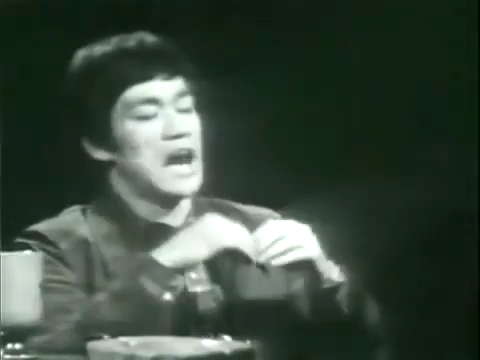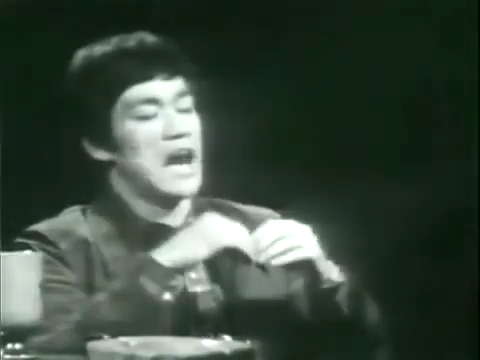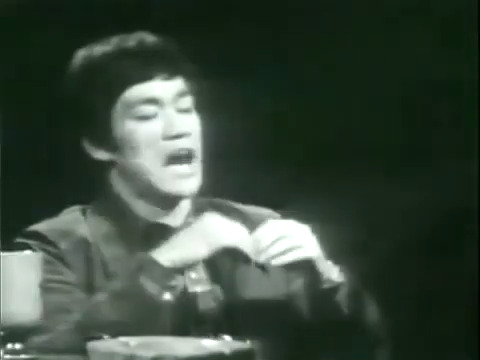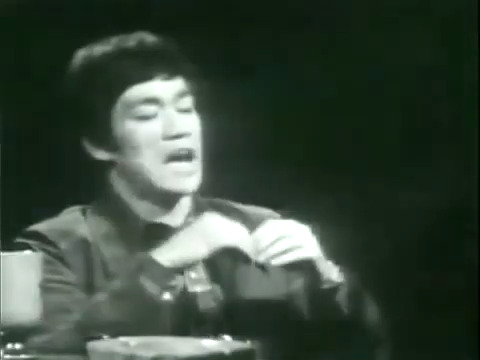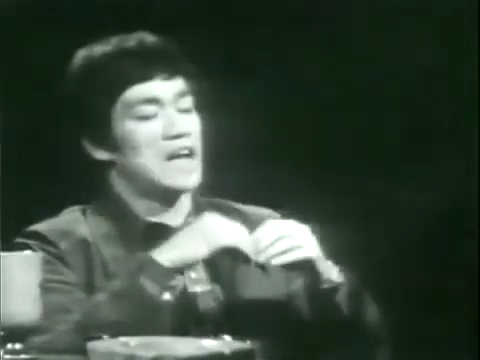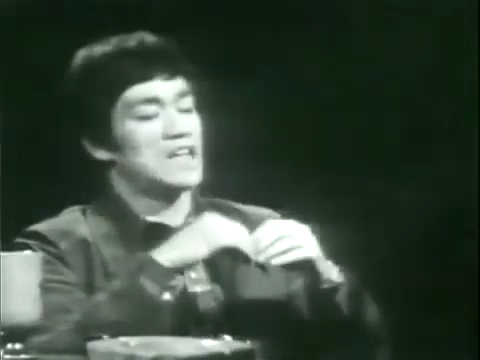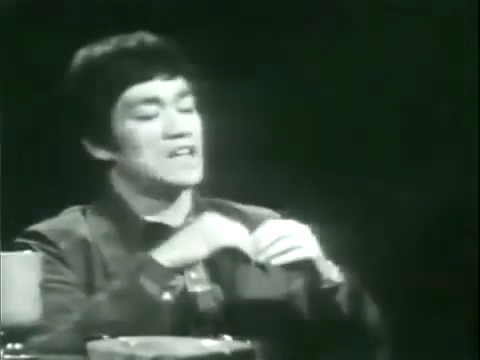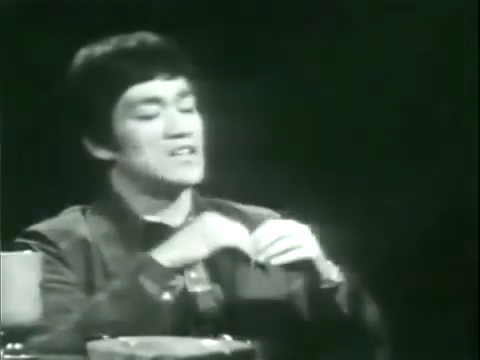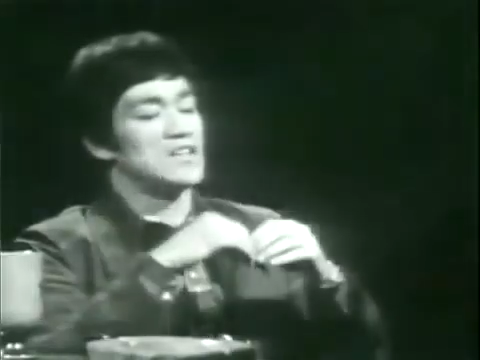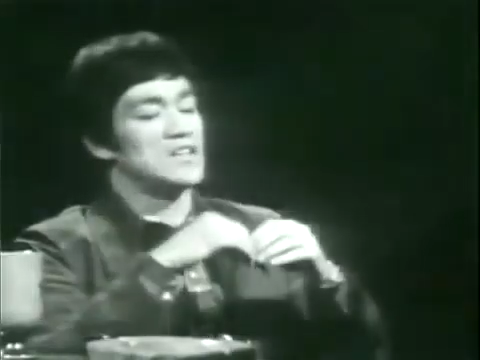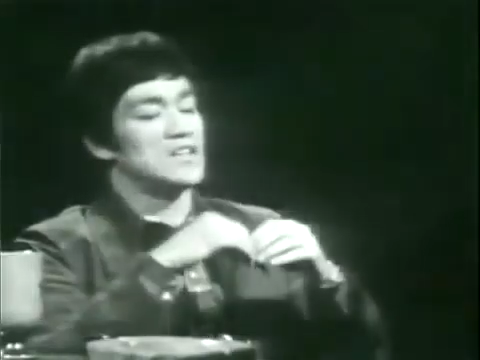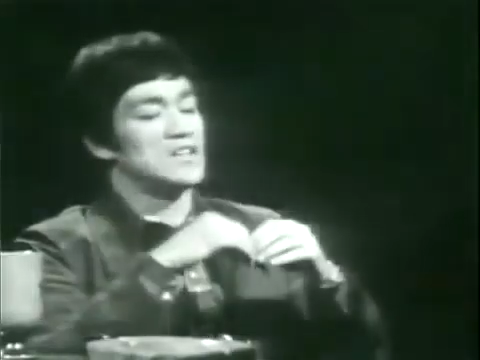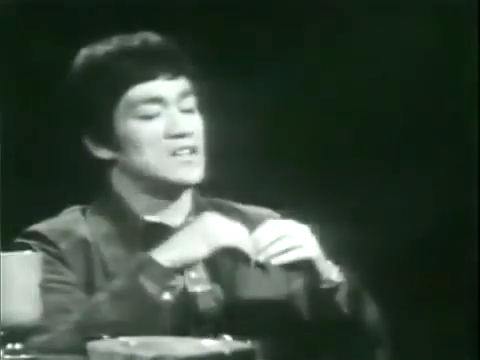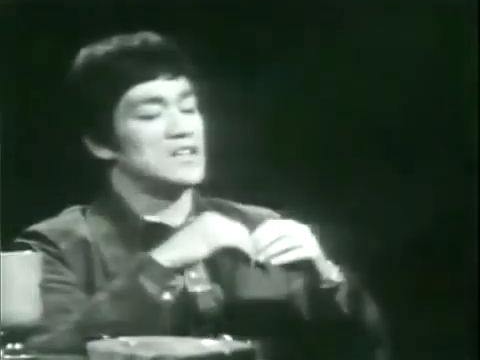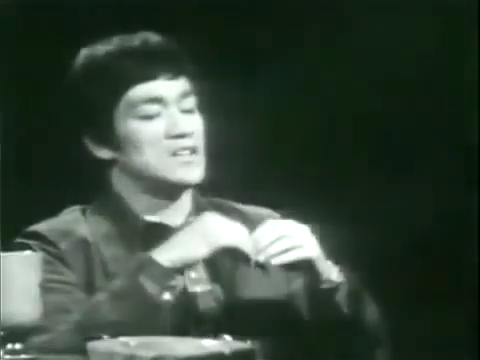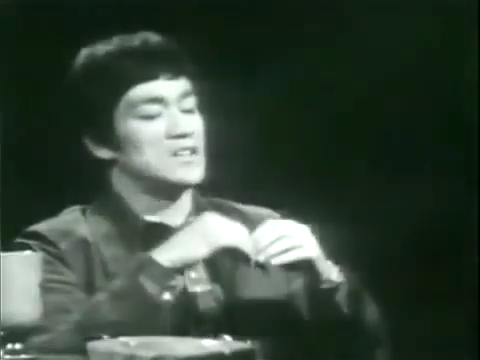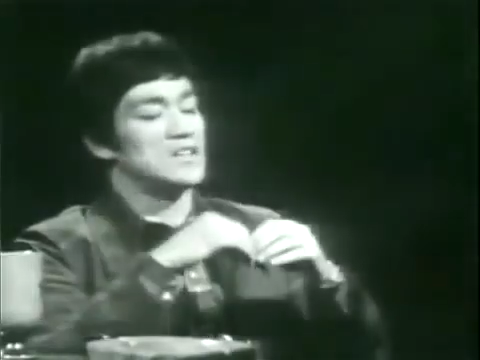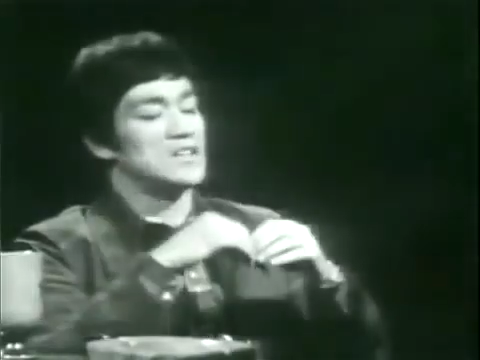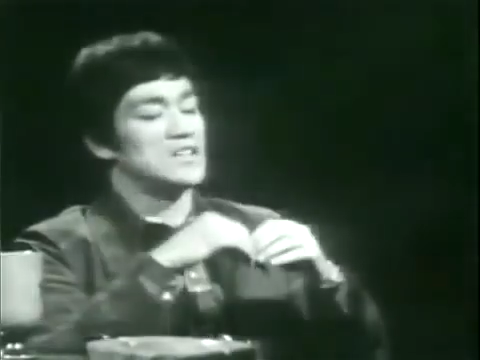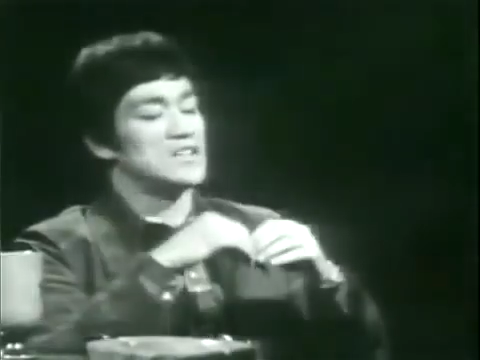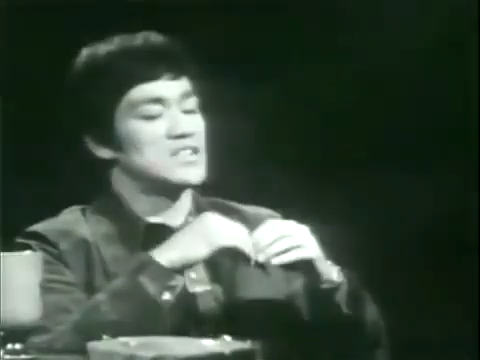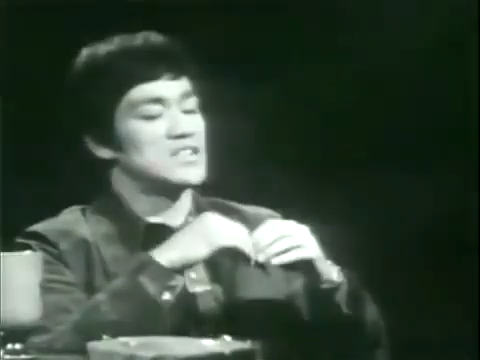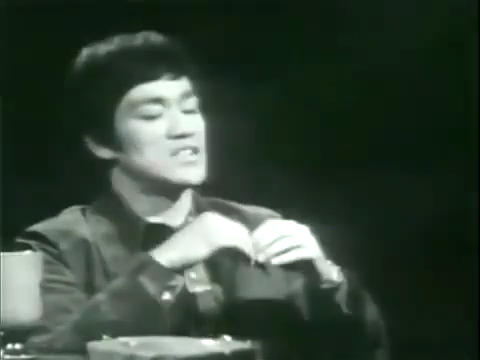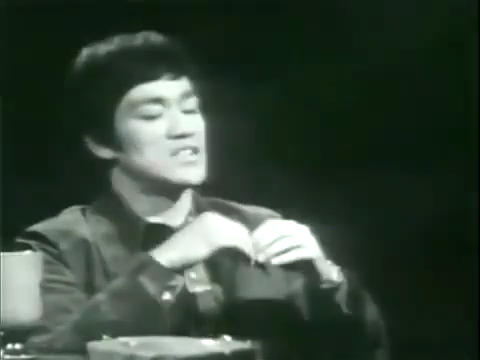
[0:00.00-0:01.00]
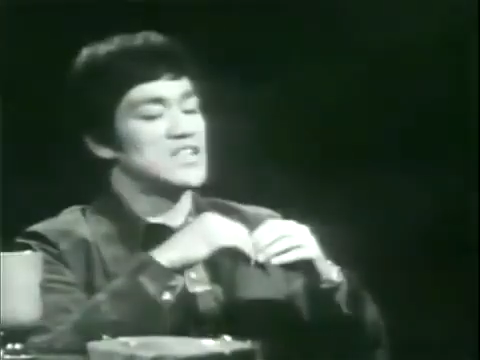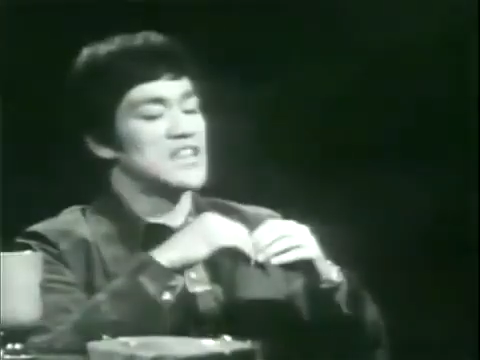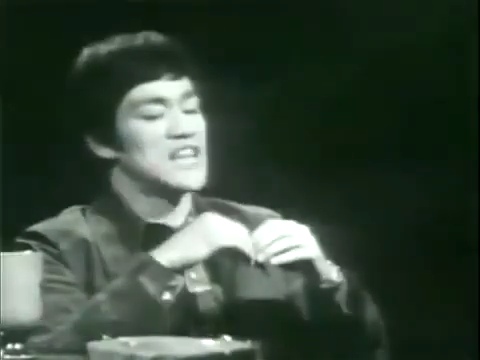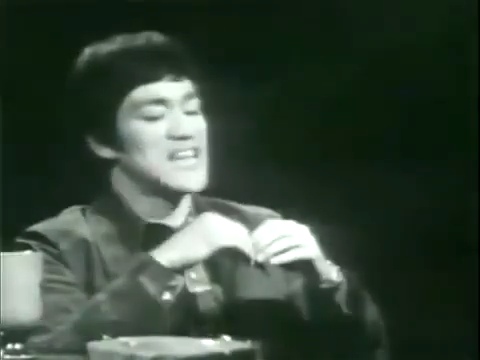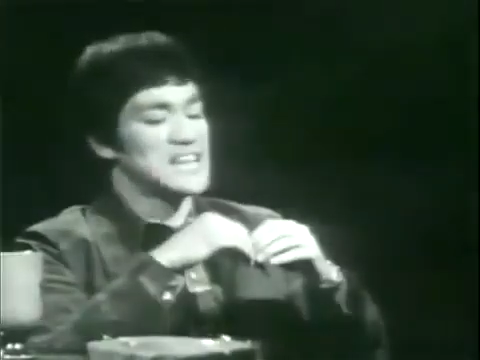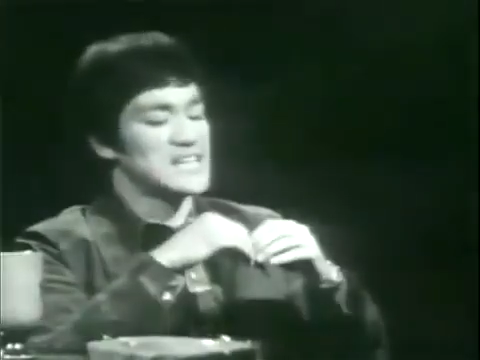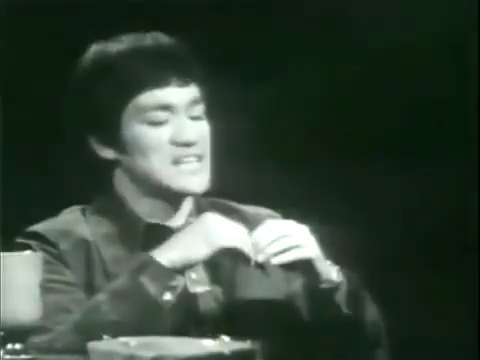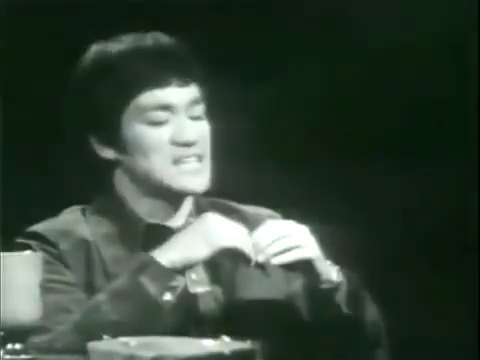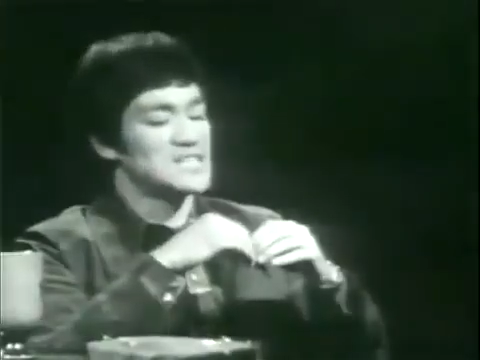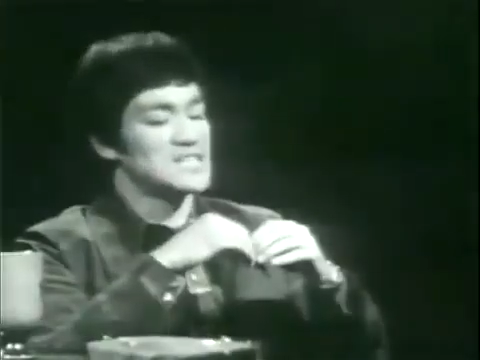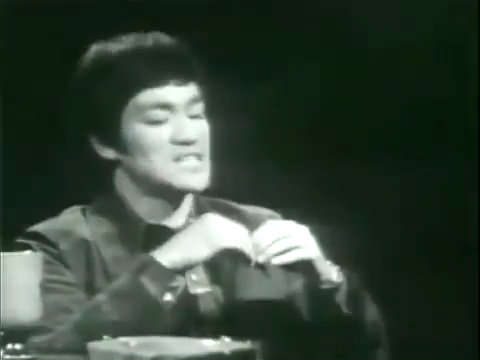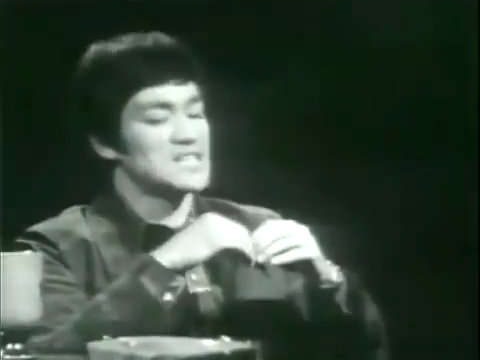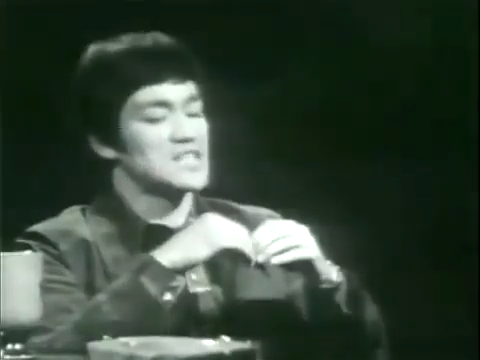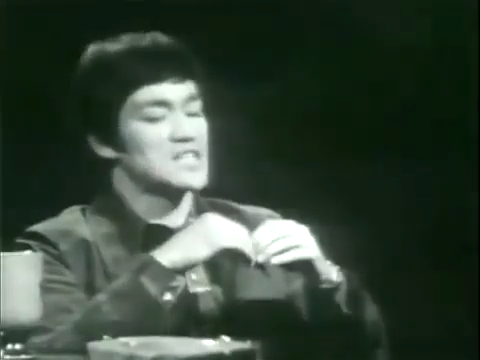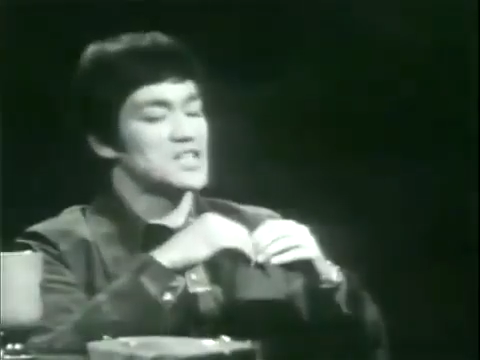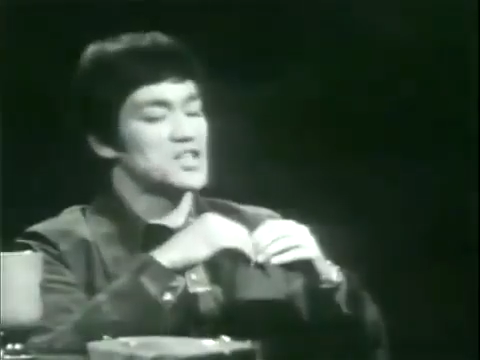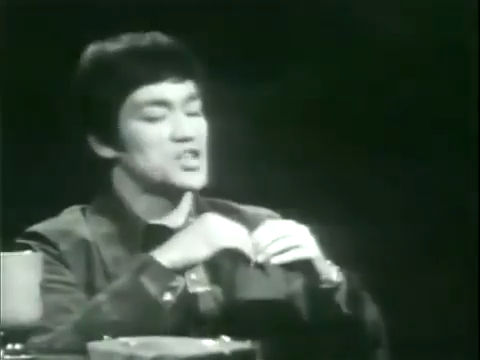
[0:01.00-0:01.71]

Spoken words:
unless